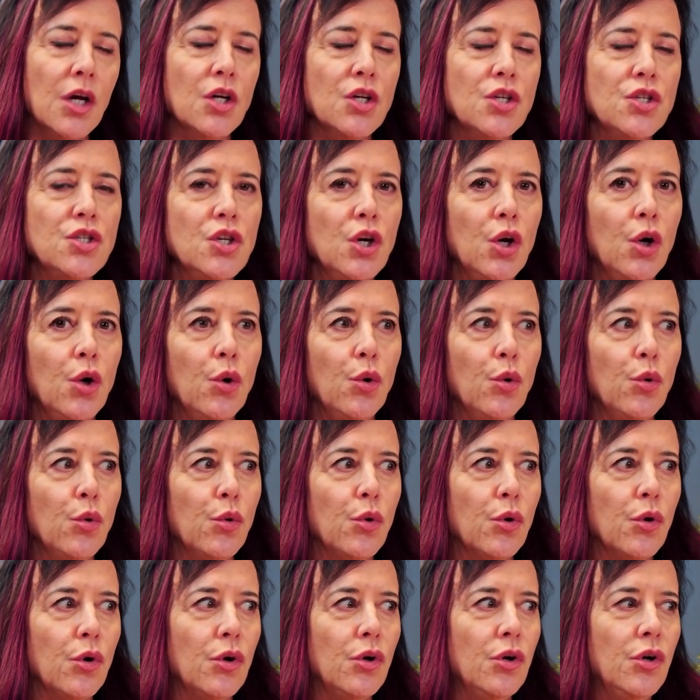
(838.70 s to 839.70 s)

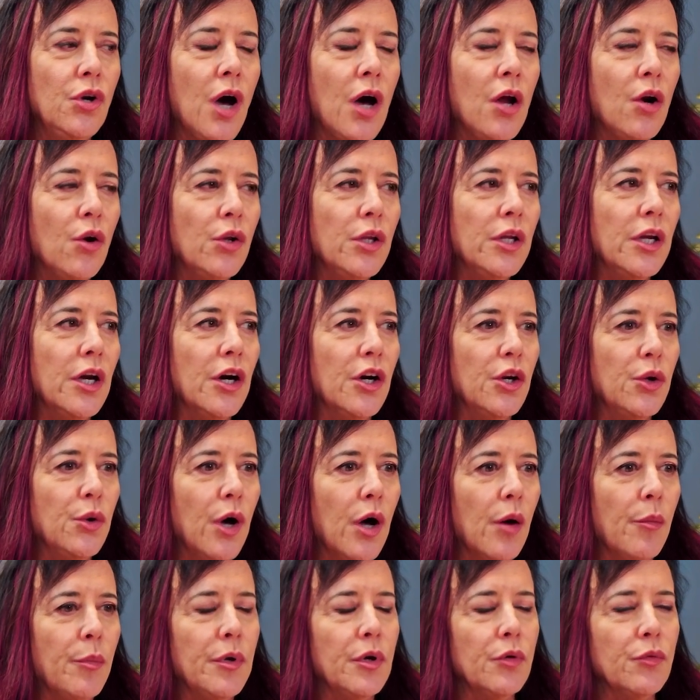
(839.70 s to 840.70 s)
So not only are you
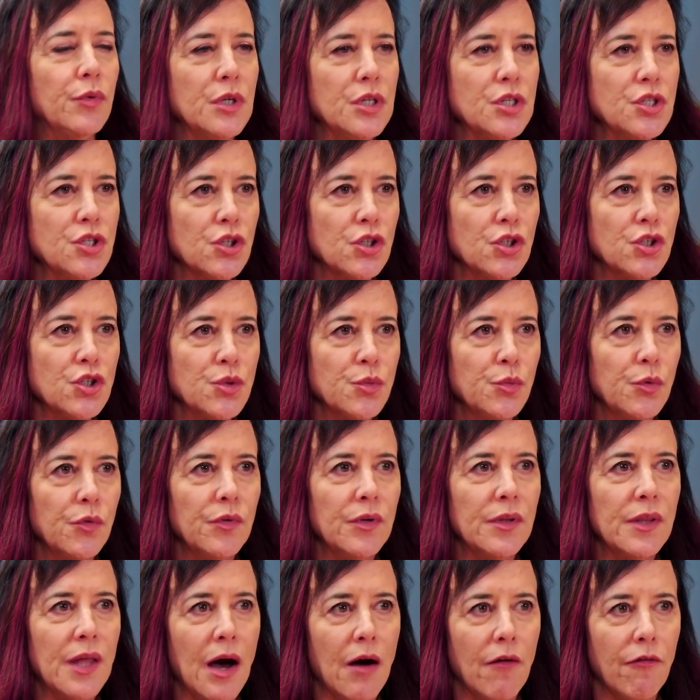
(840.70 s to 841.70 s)
helping research
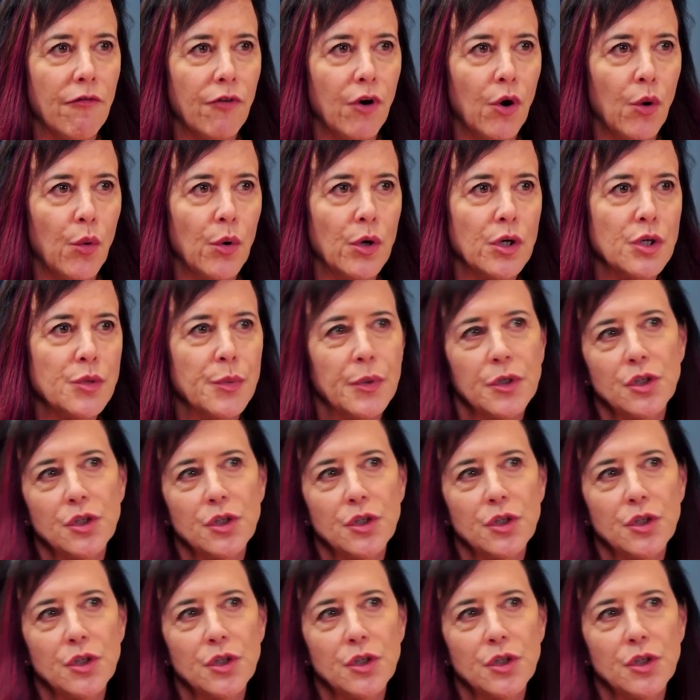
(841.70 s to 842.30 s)
moving that forward,